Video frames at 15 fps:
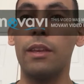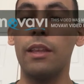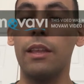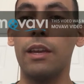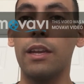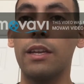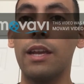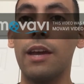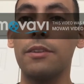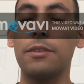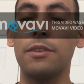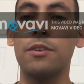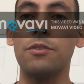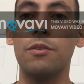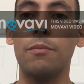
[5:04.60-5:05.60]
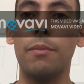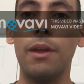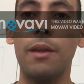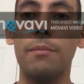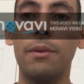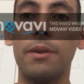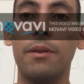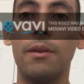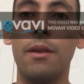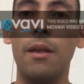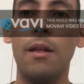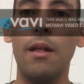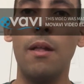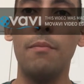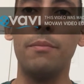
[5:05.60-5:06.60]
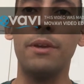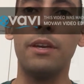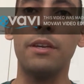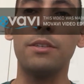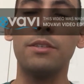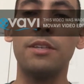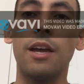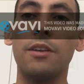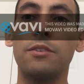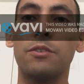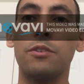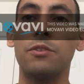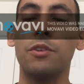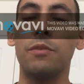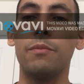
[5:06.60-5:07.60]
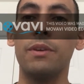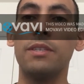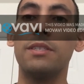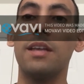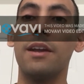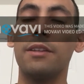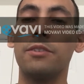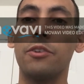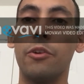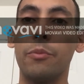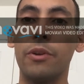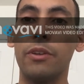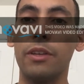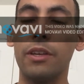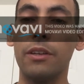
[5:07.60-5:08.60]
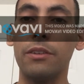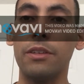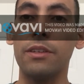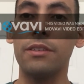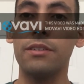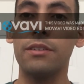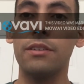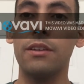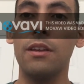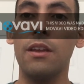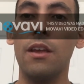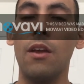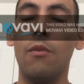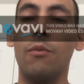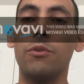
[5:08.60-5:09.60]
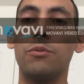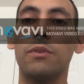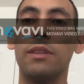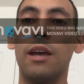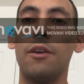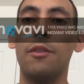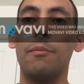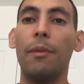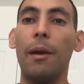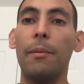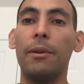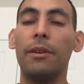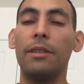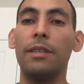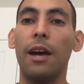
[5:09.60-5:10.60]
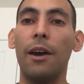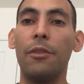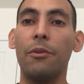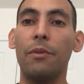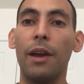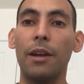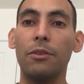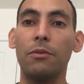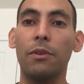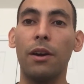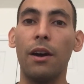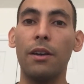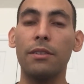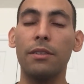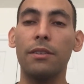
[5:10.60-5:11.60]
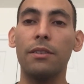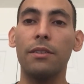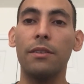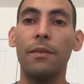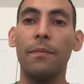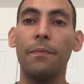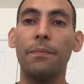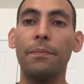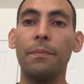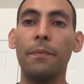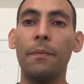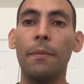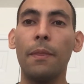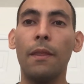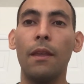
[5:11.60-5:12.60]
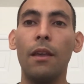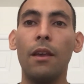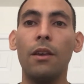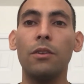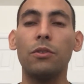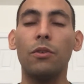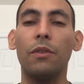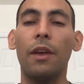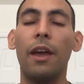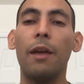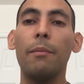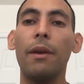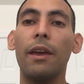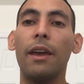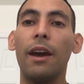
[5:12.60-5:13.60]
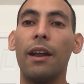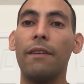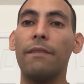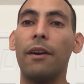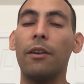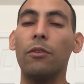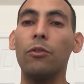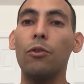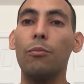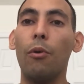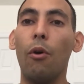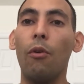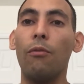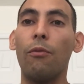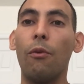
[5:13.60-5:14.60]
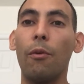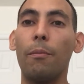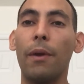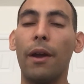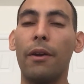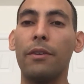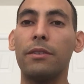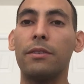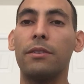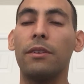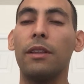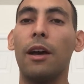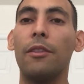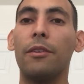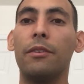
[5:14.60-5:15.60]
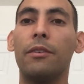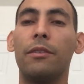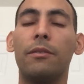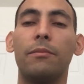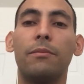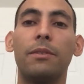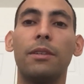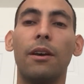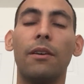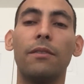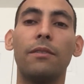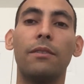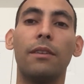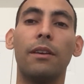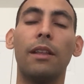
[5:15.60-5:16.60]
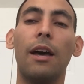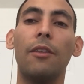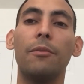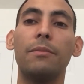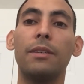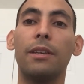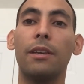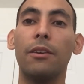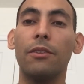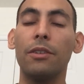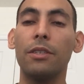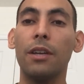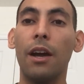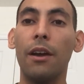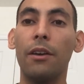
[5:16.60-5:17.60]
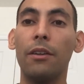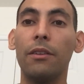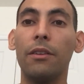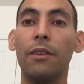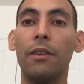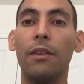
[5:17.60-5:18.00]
killing a Down syndrome baby because Down syndrome is not a terminal illness, which would allow the baby to die through natural causes. So the AMA kind of found a loophole for parents to allow them to kill the child.